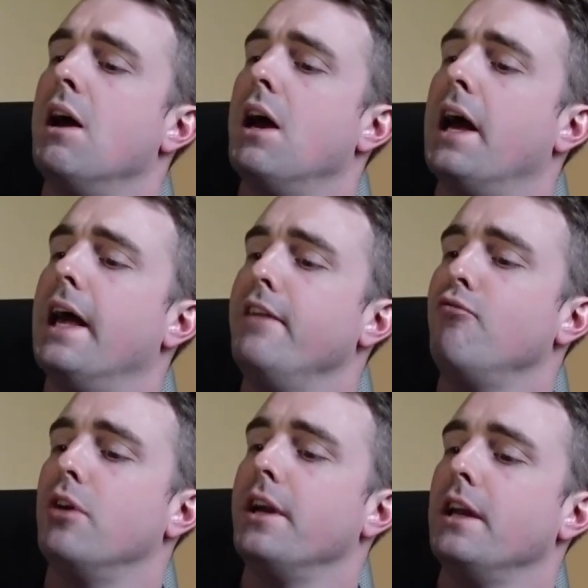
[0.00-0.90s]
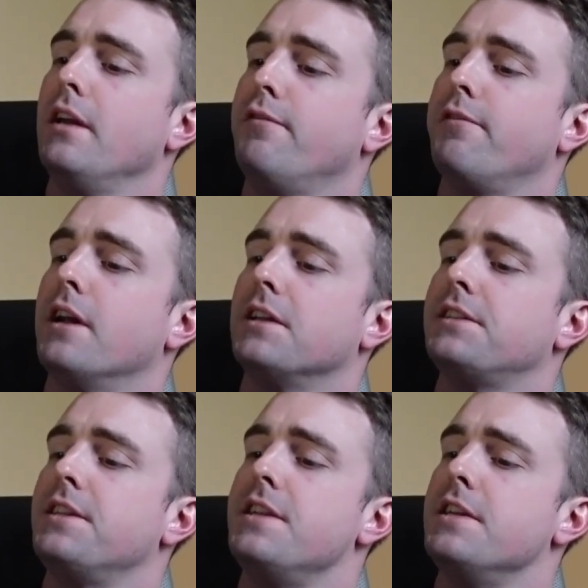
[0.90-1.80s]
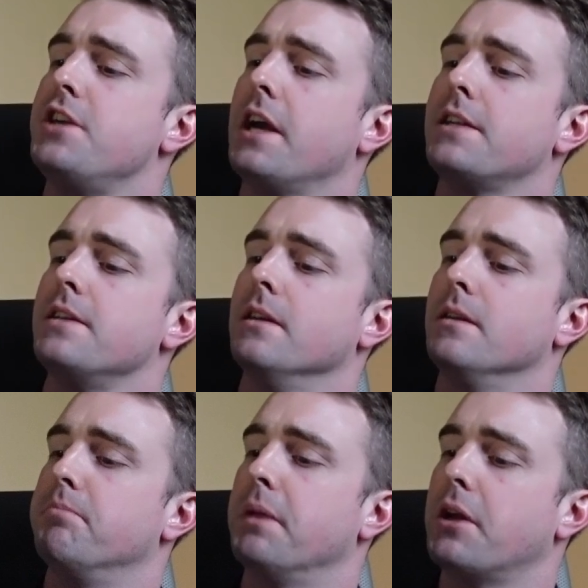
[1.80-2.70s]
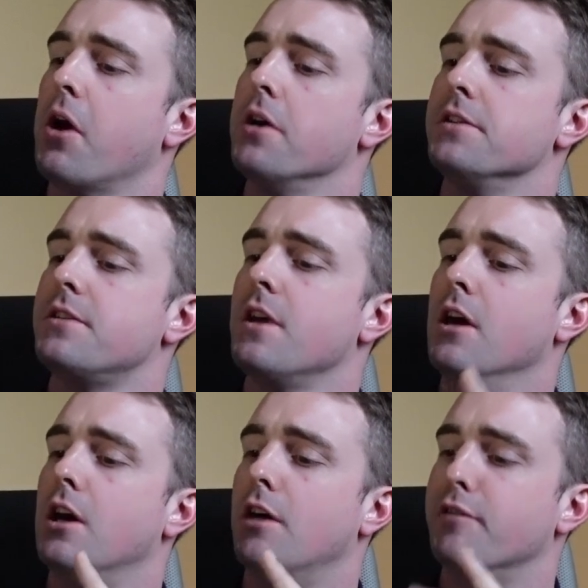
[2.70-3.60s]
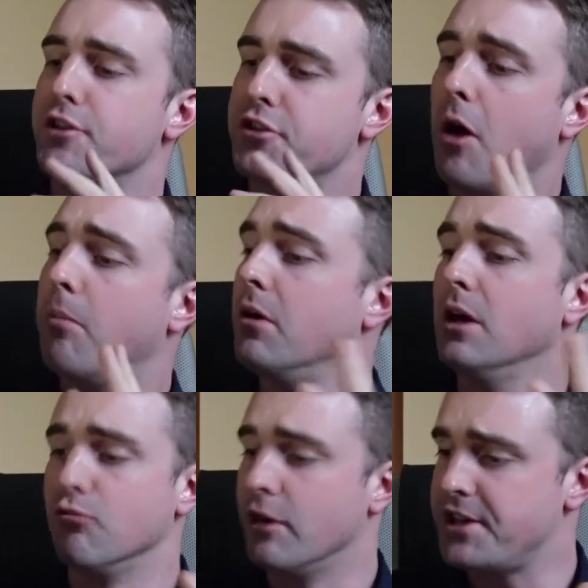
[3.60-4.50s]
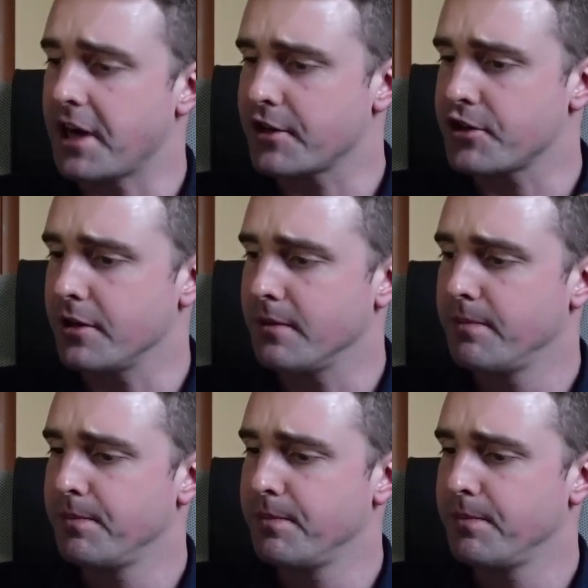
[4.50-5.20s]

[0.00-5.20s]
Henry felt dejected because of a job rejection.